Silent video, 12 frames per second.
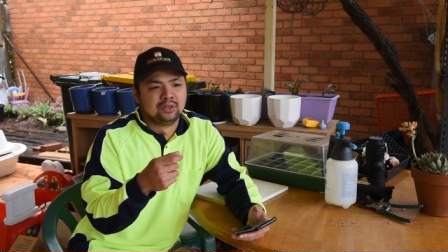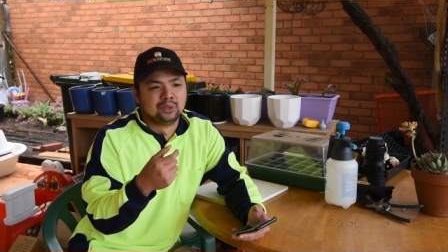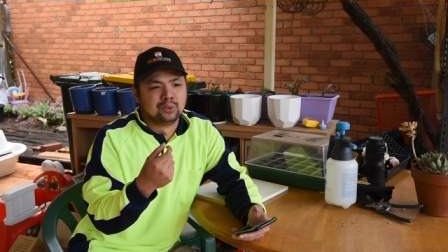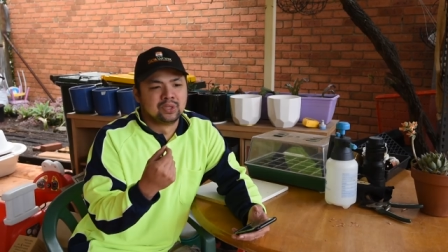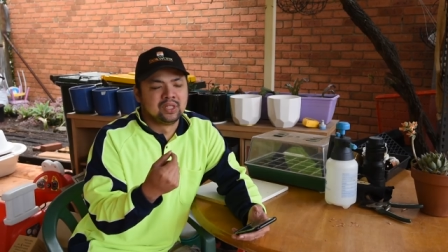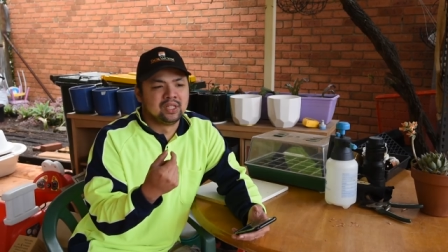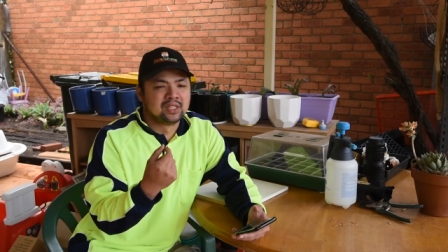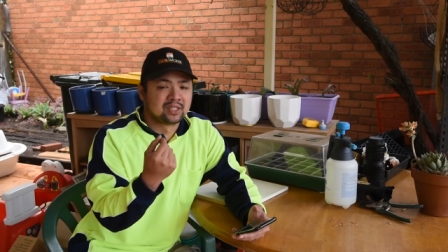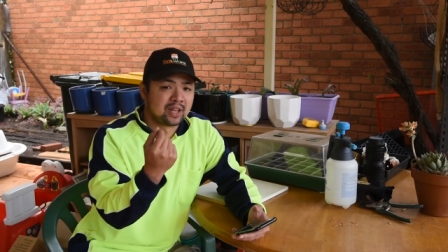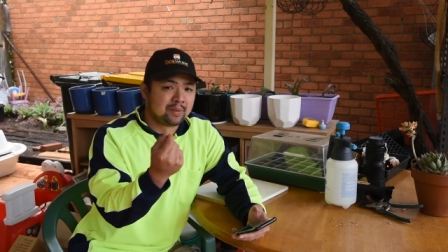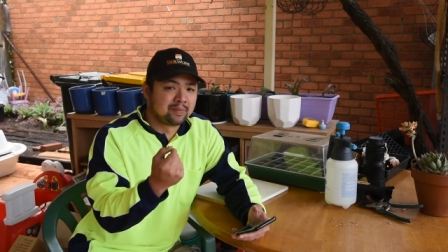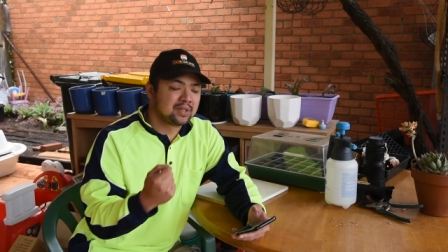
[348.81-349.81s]
juicy
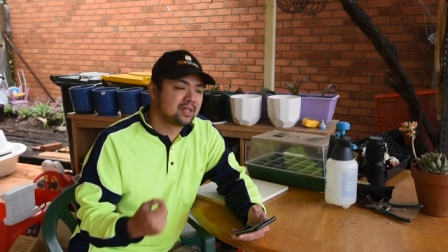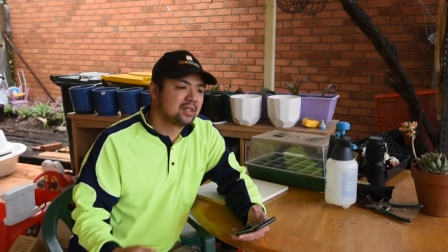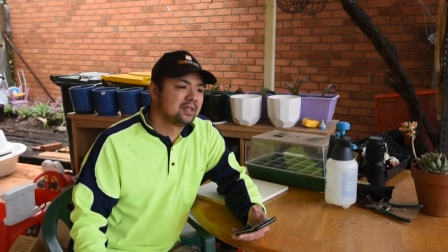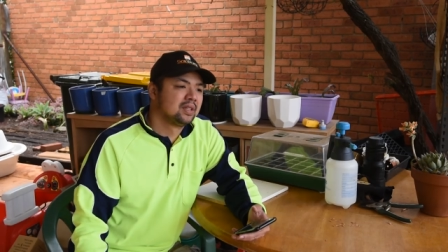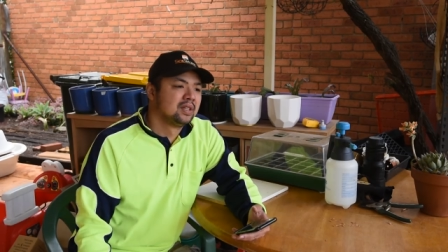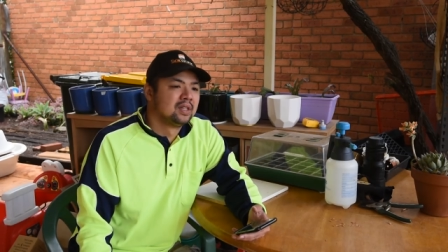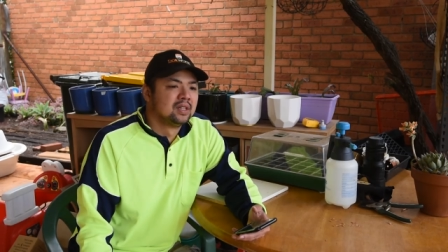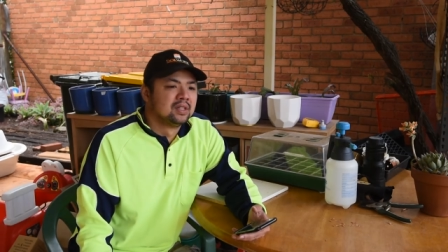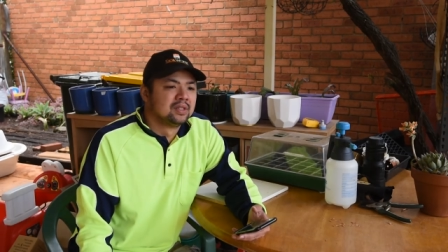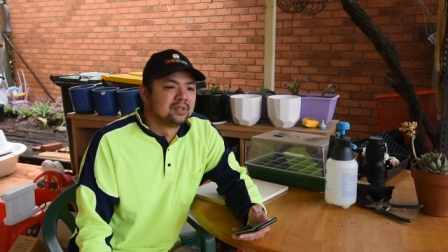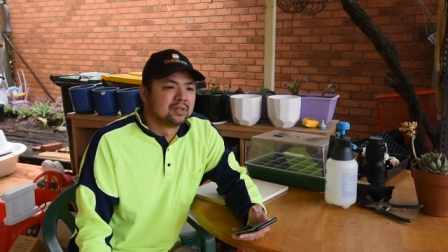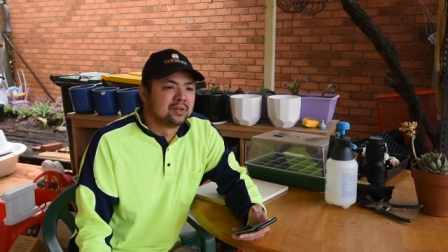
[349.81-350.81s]
stems
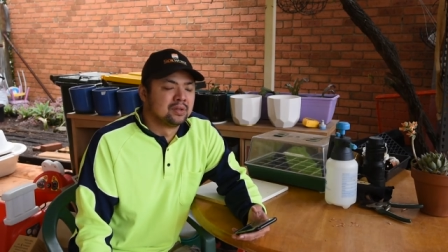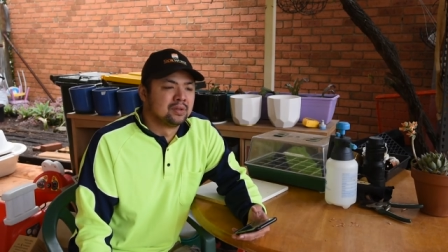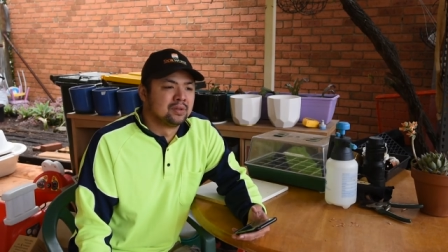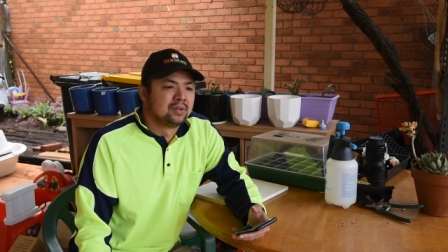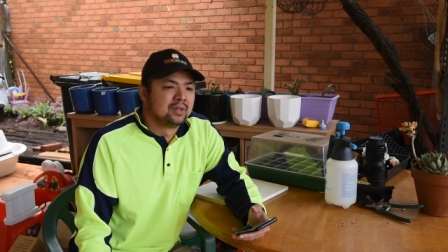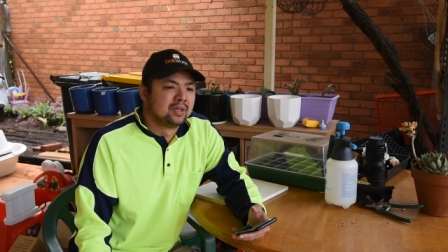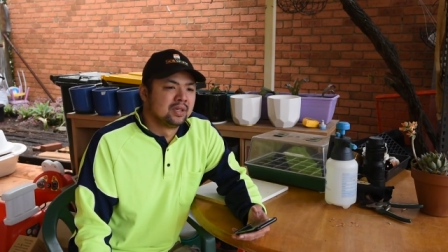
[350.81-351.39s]
so